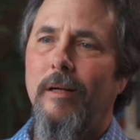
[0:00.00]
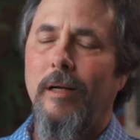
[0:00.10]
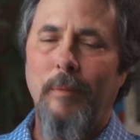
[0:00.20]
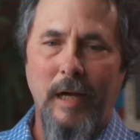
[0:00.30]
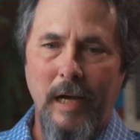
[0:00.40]

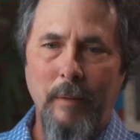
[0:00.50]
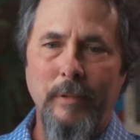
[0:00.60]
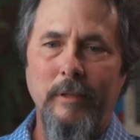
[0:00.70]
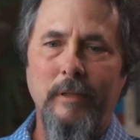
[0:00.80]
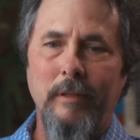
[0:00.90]
I'm
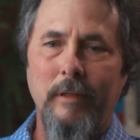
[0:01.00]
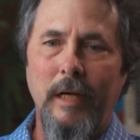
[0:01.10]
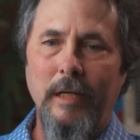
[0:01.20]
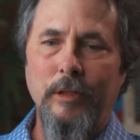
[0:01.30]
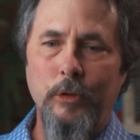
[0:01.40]
happy.
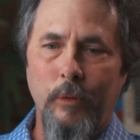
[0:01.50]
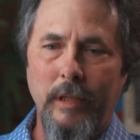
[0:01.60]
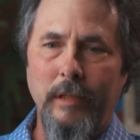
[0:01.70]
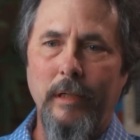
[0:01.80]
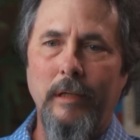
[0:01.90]
I
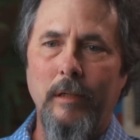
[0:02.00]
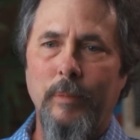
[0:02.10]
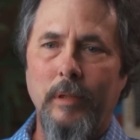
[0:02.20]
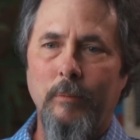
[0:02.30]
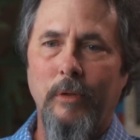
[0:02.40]
enjoy getting
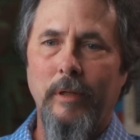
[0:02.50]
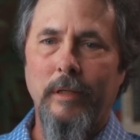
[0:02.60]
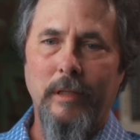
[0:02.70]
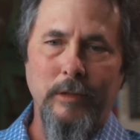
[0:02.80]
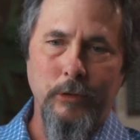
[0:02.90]
up in the
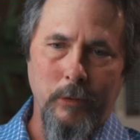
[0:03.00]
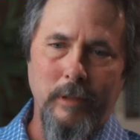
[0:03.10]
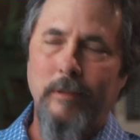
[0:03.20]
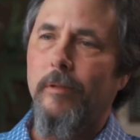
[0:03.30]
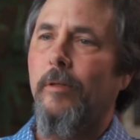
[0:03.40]
morning. I
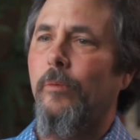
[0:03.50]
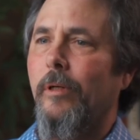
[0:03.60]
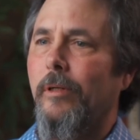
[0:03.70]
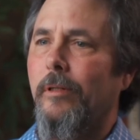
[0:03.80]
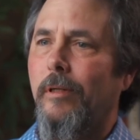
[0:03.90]
enjoy going to
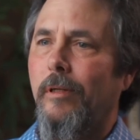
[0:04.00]
work.